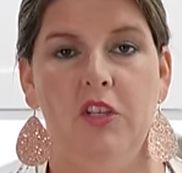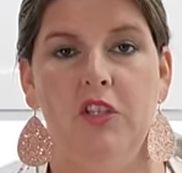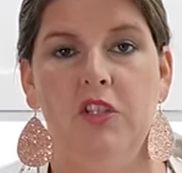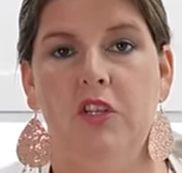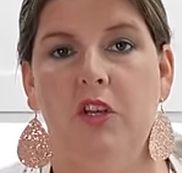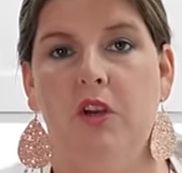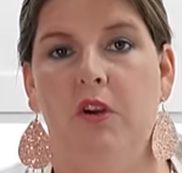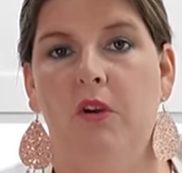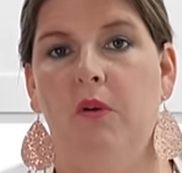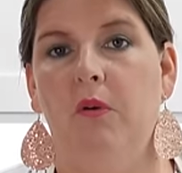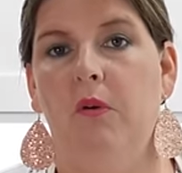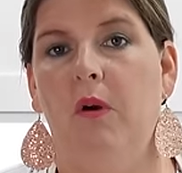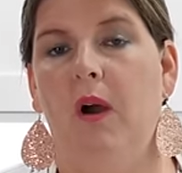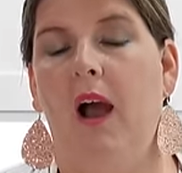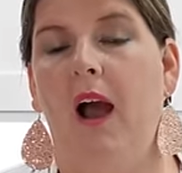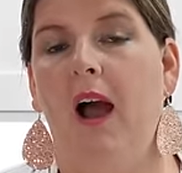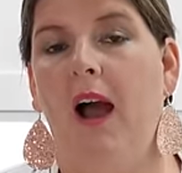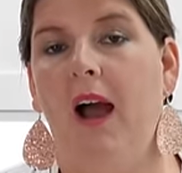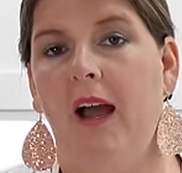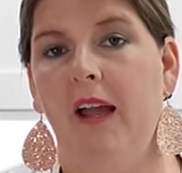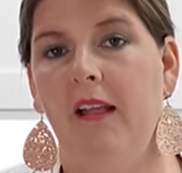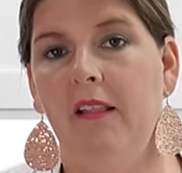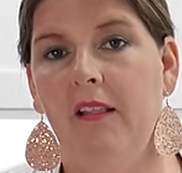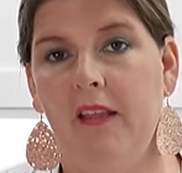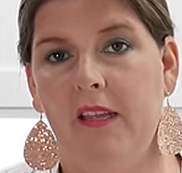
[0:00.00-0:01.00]
So
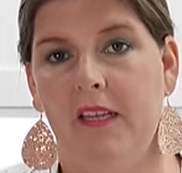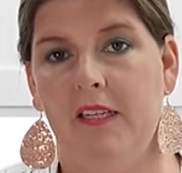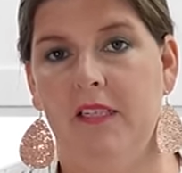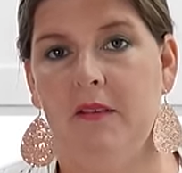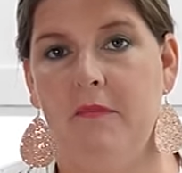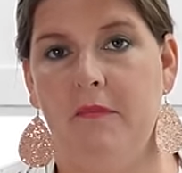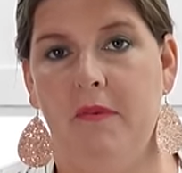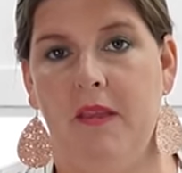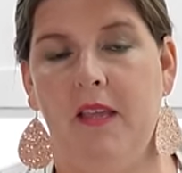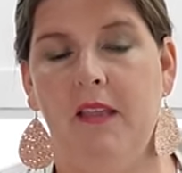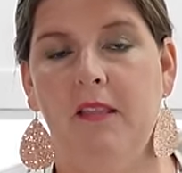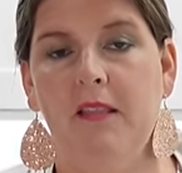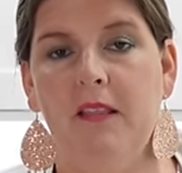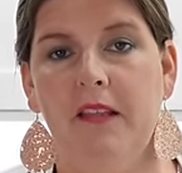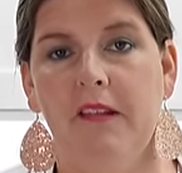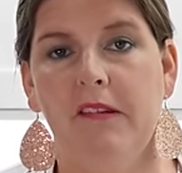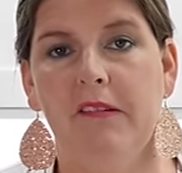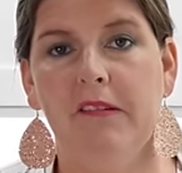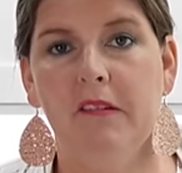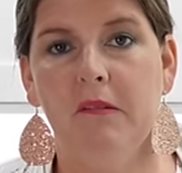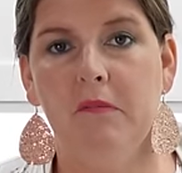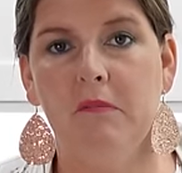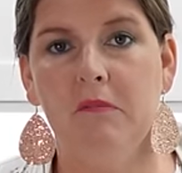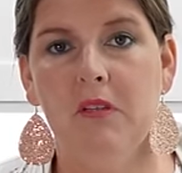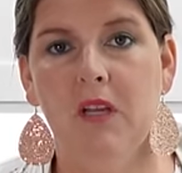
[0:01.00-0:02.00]
I like to make these
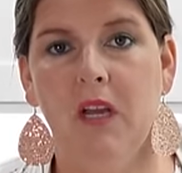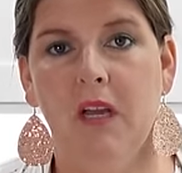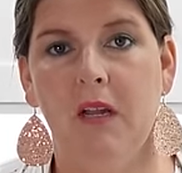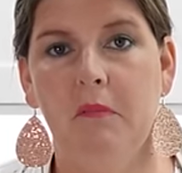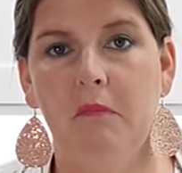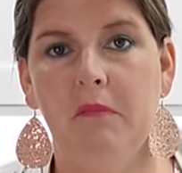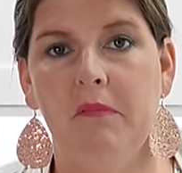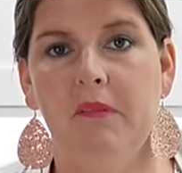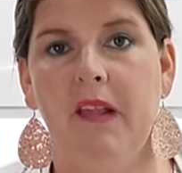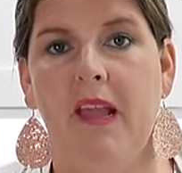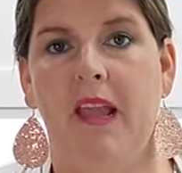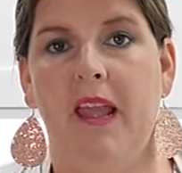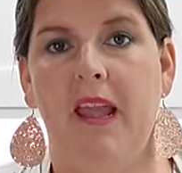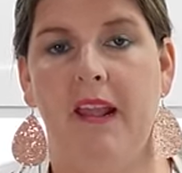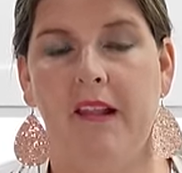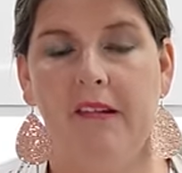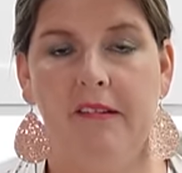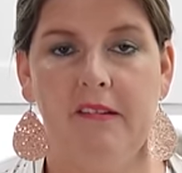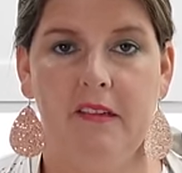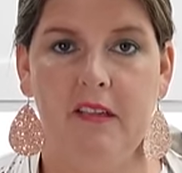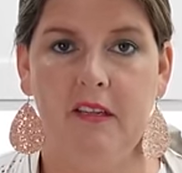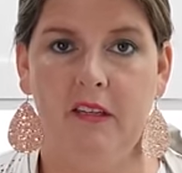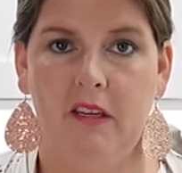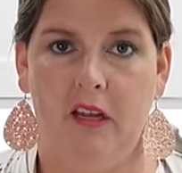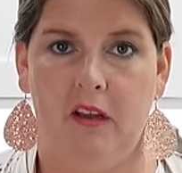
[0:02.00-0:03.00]
sometimes.
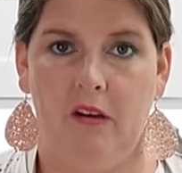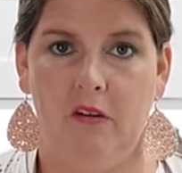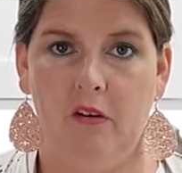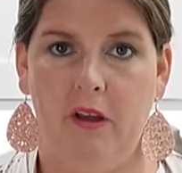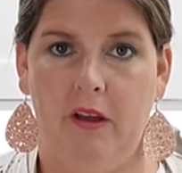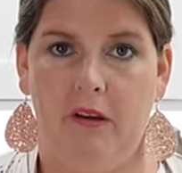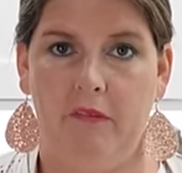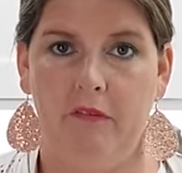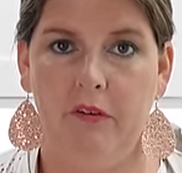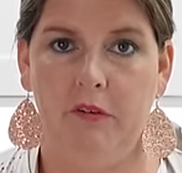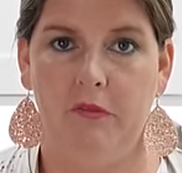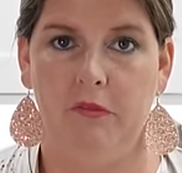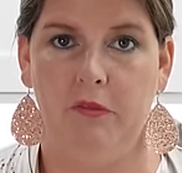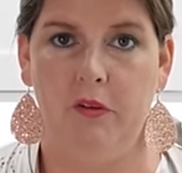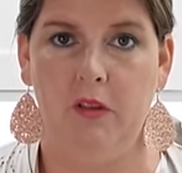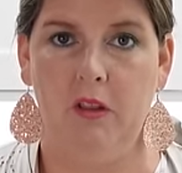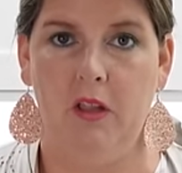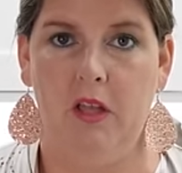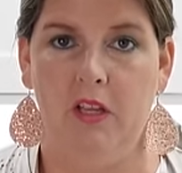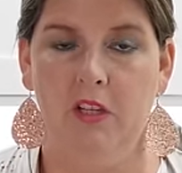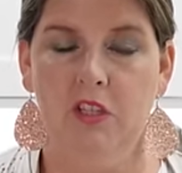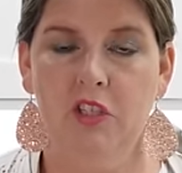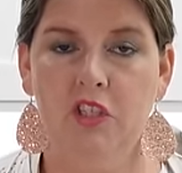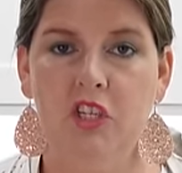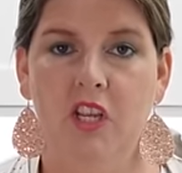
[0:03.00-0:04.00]
Asa and I'll have it for
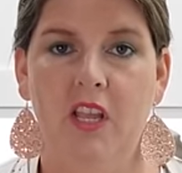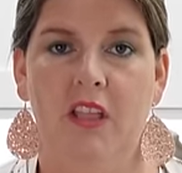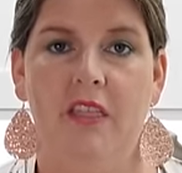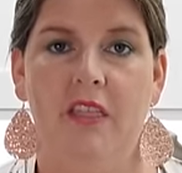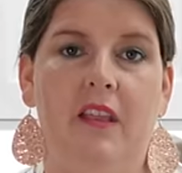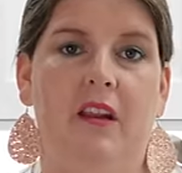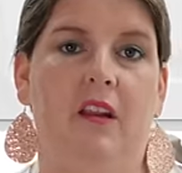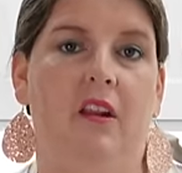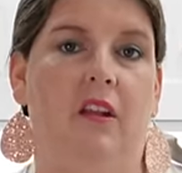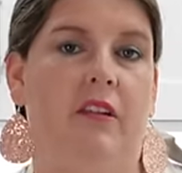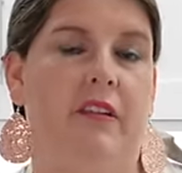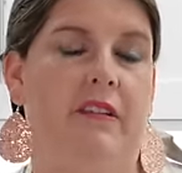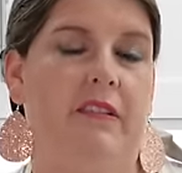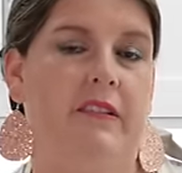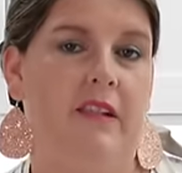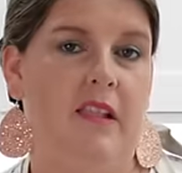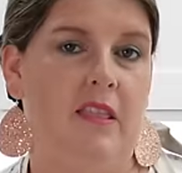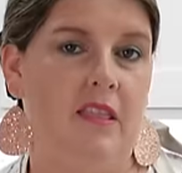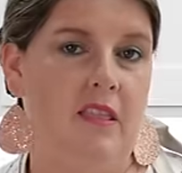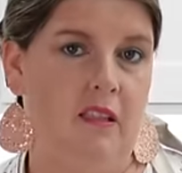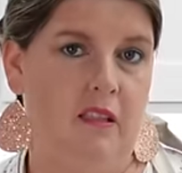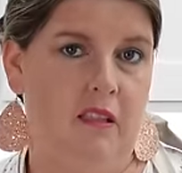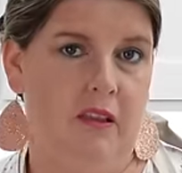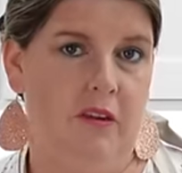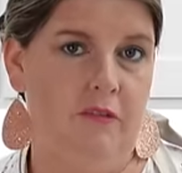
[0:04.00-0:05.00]
lunch, then I'll
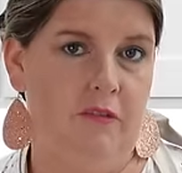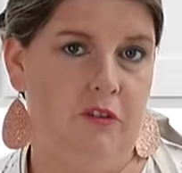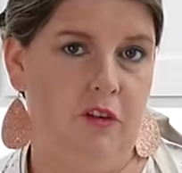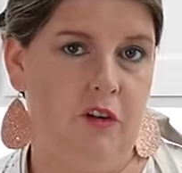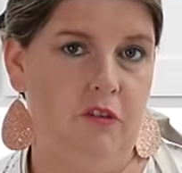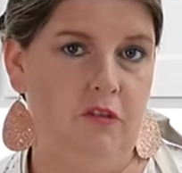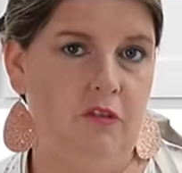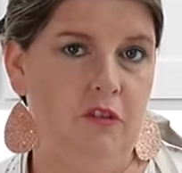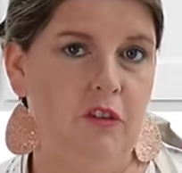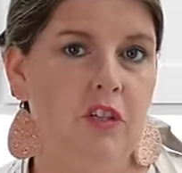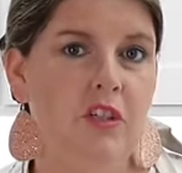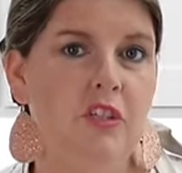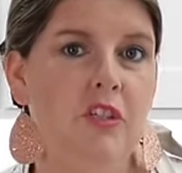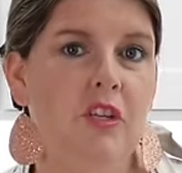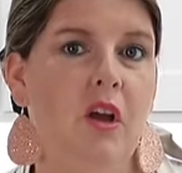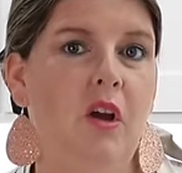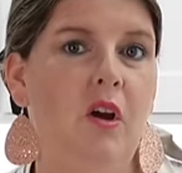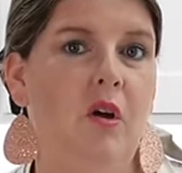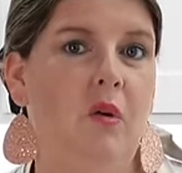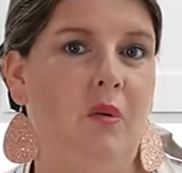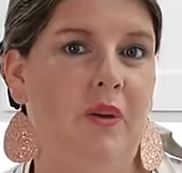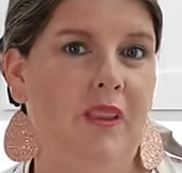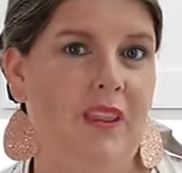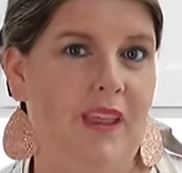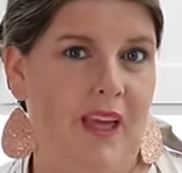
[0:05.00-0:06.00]
send the leftovers
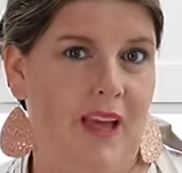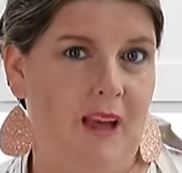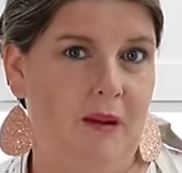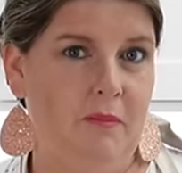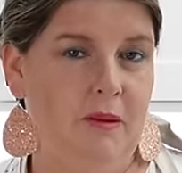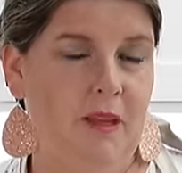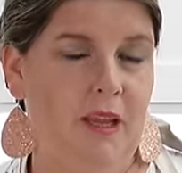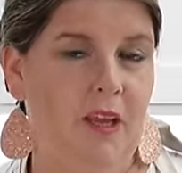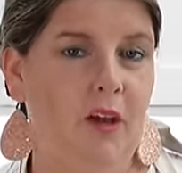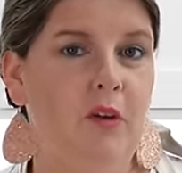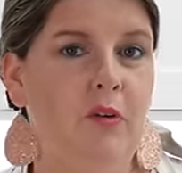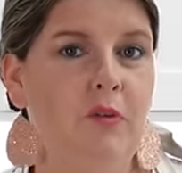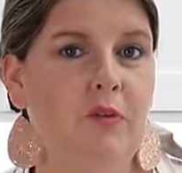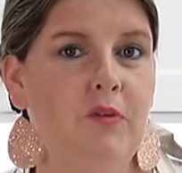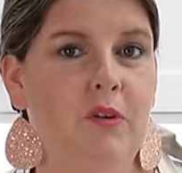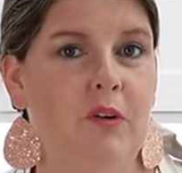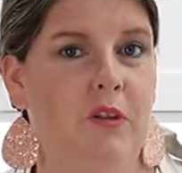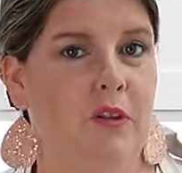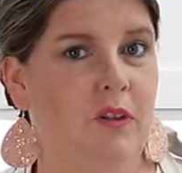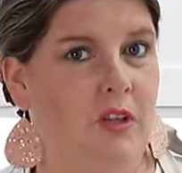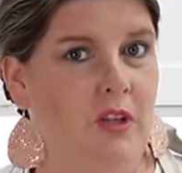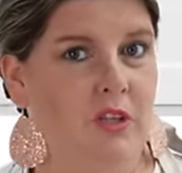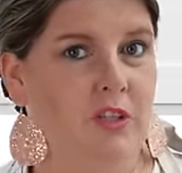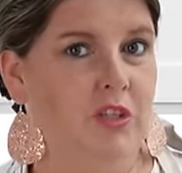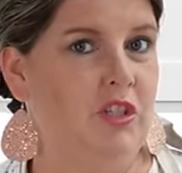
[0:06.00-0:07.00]
with Abigail for
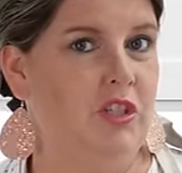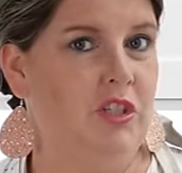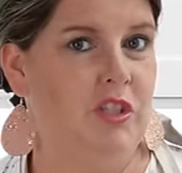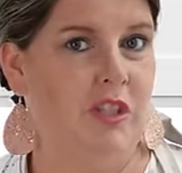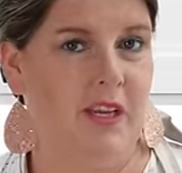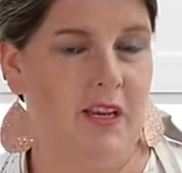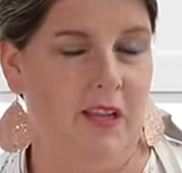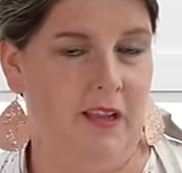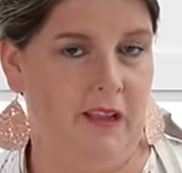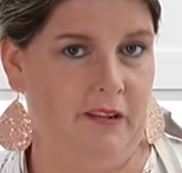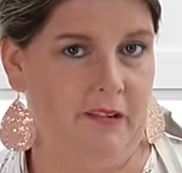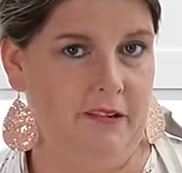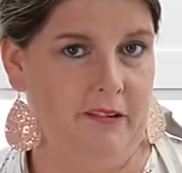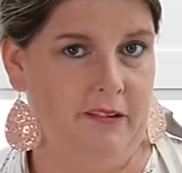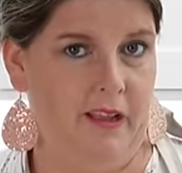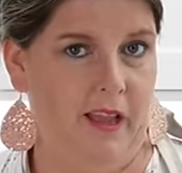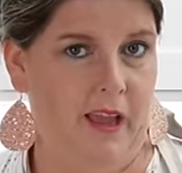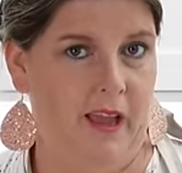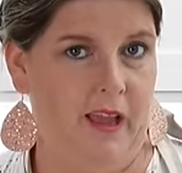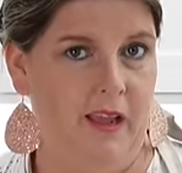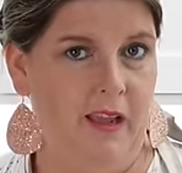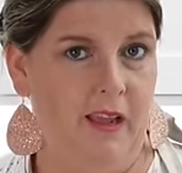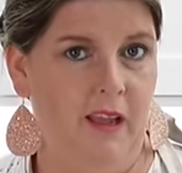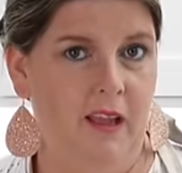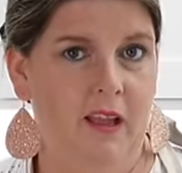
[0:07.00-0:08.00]
lunch the next
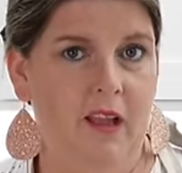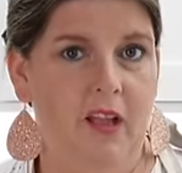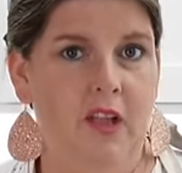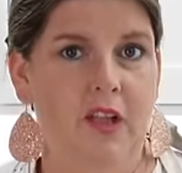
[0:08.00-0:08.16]
day.